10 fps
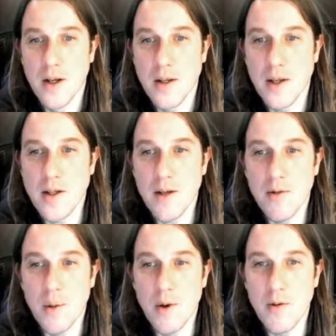Thanks
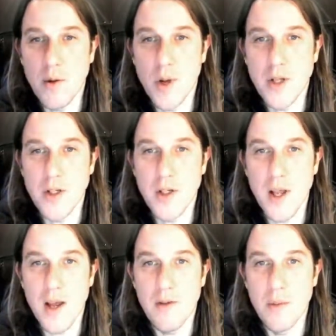everyone for watching,
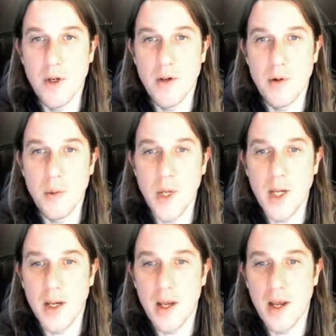have a beautiful
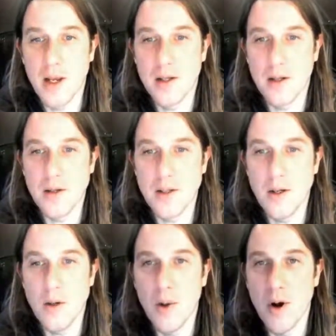week, and I'll see
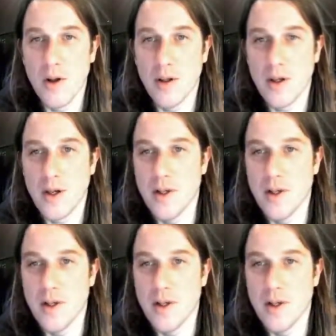you all in